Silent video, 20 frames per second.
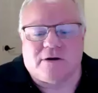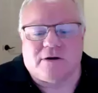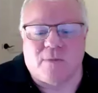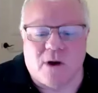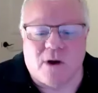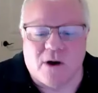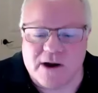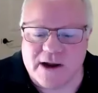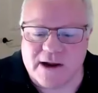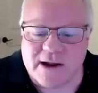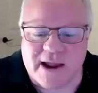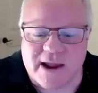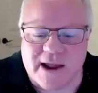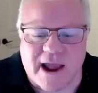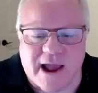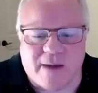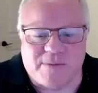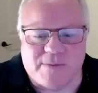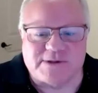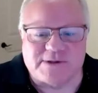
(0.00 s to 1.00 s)
their market
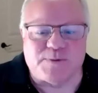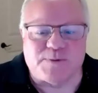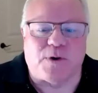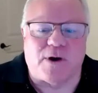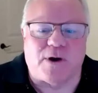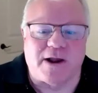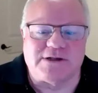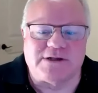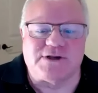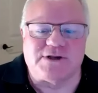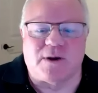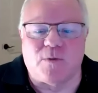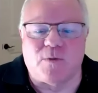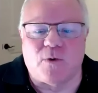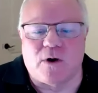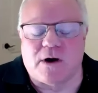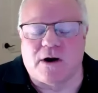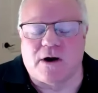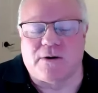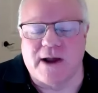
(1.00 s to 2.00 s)
cap is probably
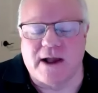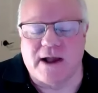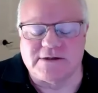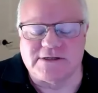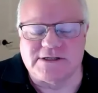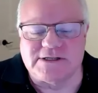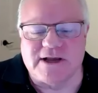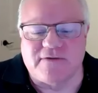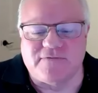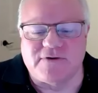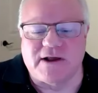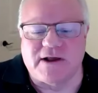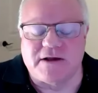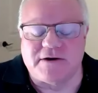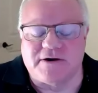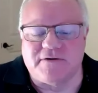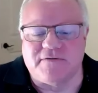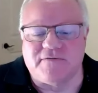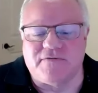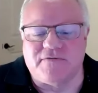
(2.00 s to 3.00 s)
somewhere around
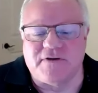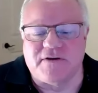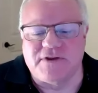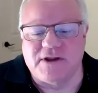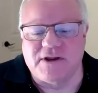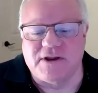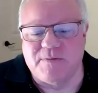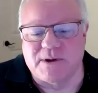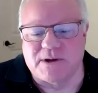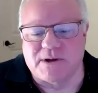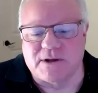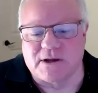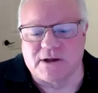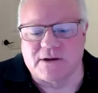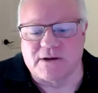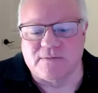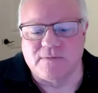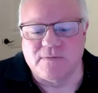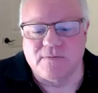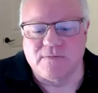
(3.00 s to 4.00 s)
$750
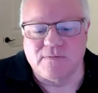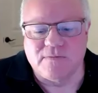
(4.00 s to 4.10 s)
billion.